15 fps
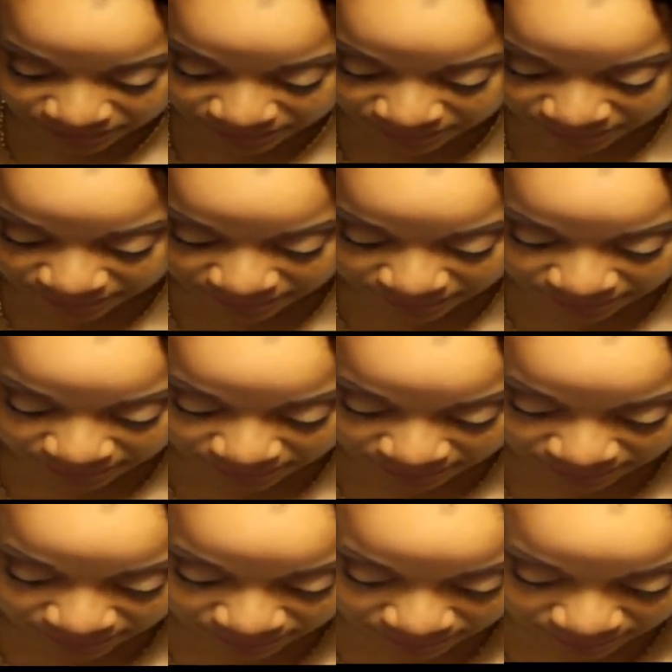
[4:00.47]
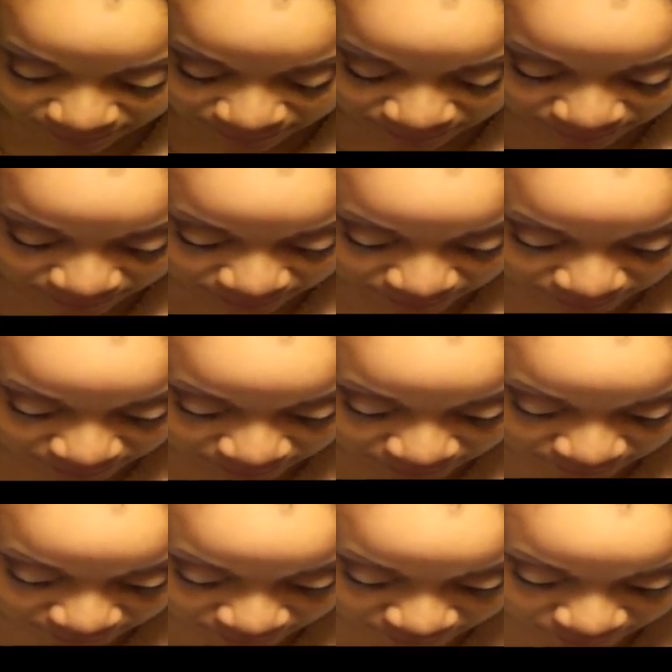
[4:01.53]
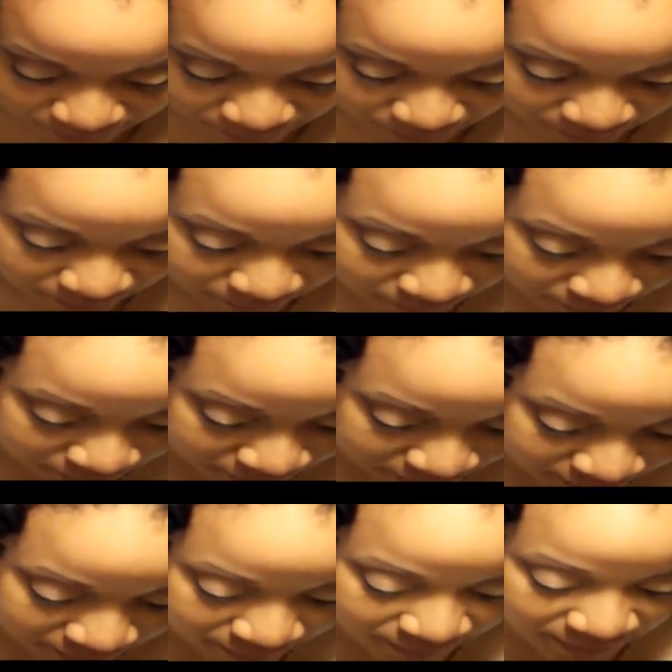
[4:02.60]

Nothing is said.